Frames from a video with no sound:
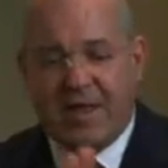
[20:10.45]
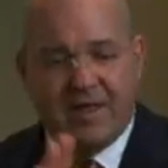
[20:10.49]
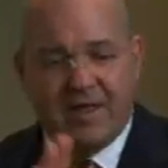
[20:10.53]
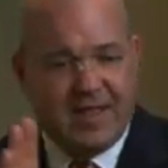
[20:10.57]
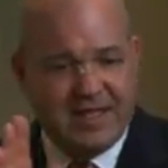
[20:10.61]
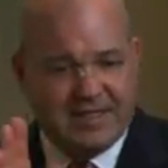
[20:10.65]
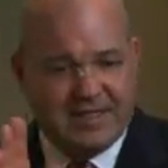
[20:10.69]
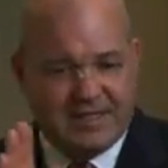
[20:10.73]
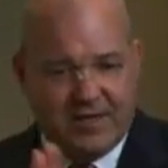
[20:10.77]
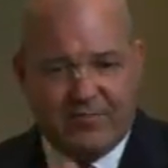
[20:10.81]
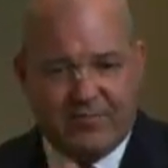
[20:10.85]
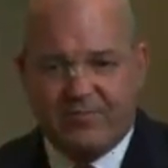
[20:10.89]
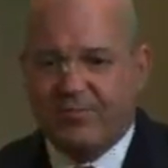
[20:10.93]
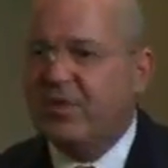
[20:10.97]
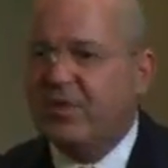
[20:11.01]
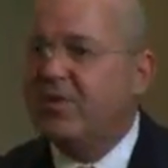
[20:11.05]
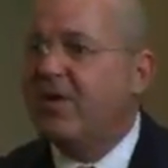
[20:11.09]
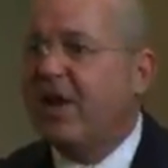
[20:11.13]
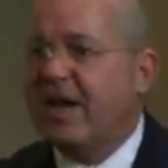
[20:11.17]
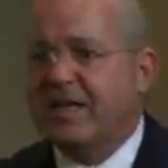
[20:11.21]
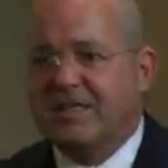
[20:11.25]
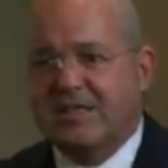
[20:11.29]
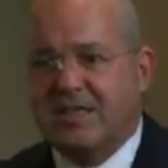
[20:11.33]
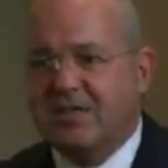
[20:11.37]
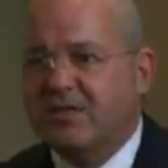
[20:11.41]
They say, you
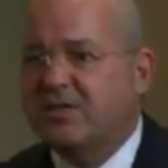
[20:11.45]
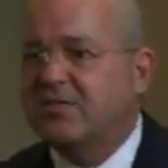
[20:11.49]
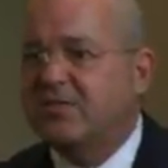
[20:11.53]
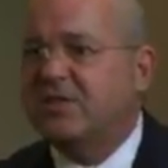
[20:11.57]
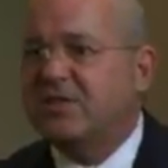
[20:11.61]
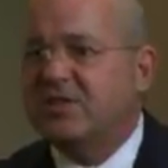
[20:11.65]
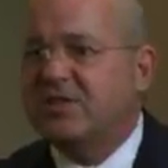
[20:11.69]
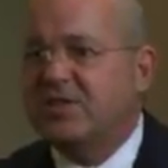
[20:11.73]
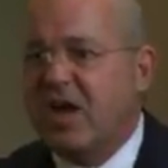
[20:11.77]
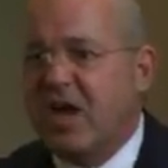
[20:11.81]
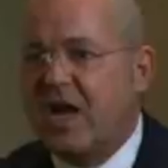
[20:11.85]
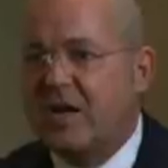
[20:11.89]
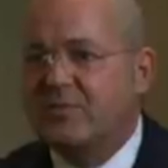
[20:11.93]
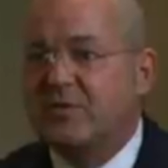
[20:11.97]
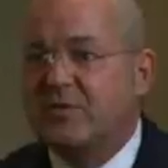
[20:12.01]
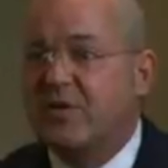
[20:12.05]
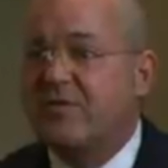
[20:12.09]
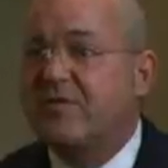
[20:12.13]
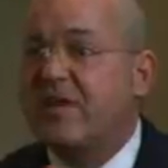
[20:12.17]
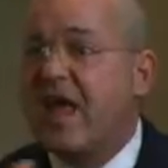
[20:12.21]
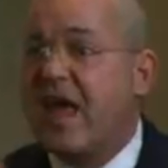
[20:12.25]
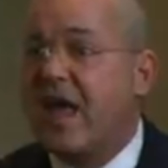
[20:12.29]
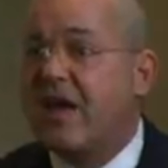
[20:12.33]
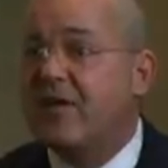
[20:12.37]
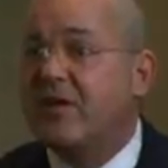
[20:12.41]
guys can do the job, so
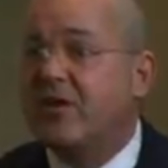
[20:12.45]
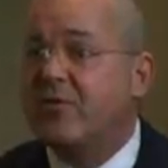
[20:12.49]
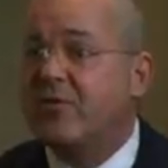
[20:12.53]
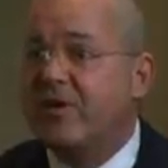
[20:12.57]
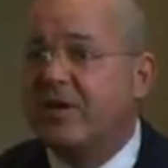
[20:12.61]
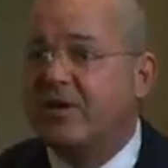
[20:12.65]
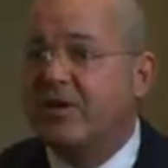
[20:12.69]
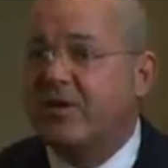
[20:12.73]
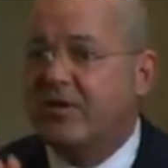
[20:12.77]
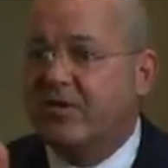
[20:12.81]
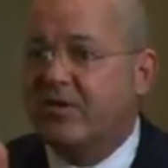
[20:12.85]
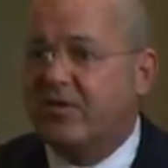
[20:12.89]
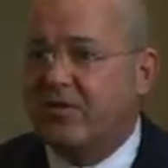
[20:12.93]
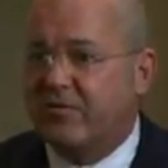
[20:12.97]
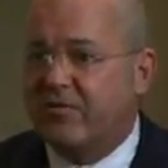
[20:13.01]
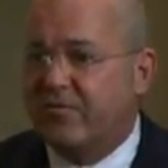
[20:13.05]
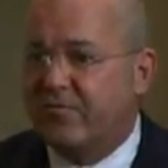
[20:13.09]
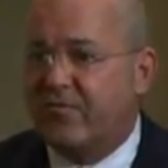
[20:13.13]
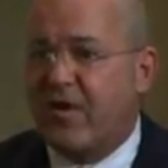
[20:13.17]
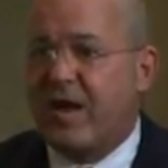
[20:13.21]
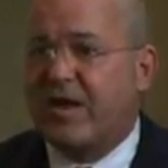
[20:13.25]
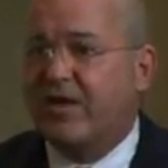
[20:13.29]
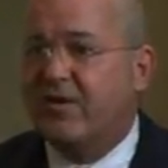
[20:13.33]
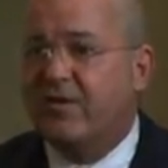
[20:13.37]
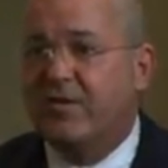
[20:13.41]
now you're in
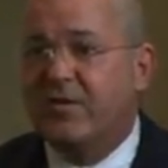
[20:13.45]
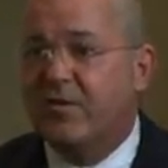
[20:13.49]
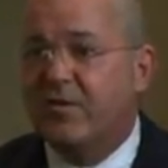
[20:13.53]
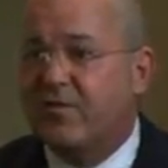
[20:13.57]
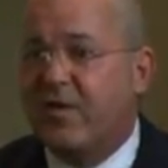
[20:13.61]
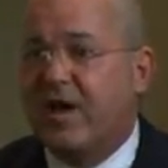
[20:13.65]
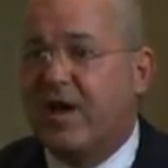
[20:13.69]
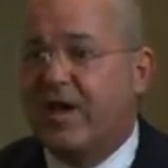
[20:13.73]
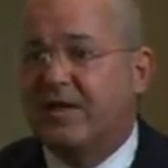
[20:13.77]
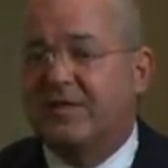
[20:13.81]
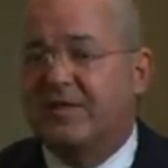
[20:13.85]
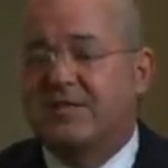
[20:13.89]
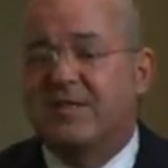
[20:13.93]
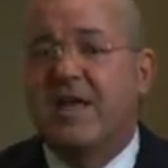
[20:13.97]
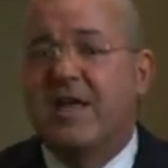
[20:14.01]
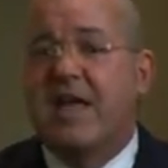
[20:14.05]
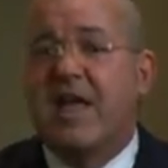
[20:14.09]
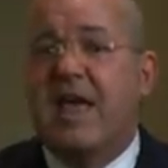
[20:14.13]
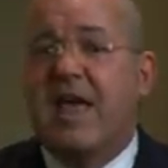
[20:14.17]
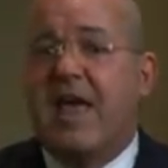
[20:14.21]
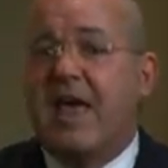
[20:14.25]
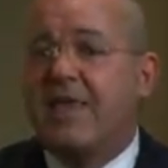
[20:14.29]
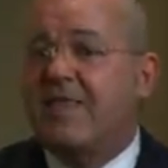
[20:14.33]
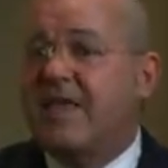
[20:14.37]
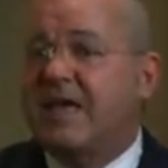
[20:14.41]
the finals.
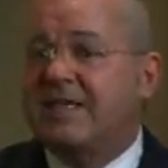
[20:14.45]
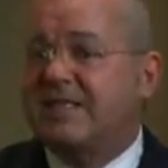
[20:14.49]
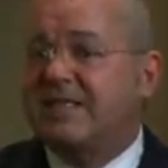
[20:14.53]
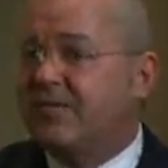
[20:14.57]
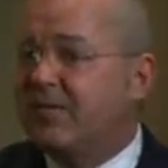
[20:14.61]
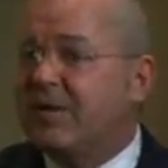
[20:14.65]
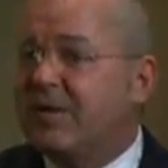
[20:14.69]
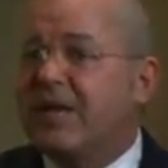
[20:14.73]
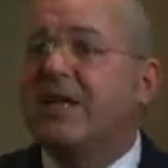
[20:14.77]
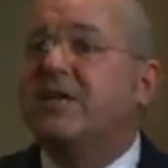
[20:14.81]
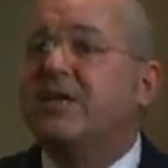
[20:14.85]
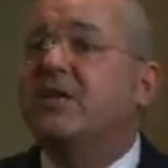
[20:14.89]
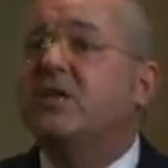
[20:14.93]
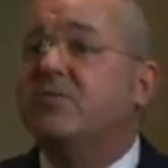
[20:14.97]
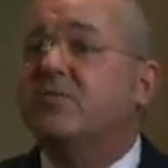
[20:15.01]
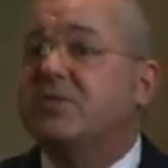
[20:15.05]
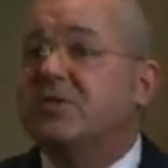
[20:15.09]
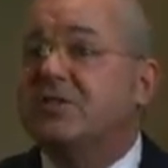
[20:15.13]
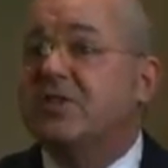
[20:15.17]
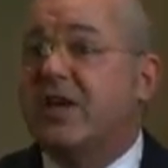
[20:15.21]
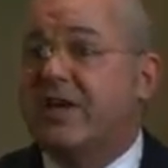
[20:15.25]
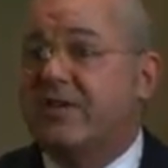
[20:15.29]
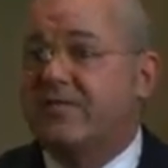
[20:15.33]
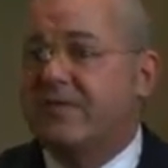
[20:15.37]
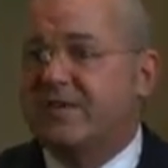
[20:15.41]
And they say, we'd like to do a
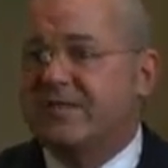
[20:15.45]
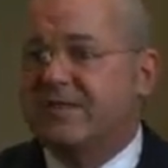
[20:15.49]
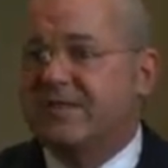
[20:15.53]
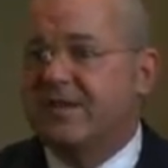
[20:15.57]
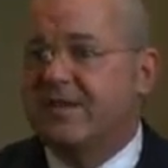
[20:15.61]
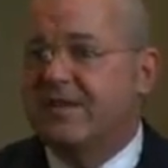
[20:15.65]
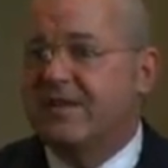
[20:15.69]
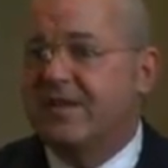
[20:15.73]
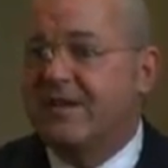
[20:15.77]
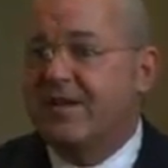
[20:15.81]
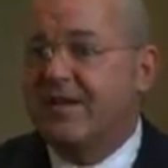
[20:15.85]
site visit.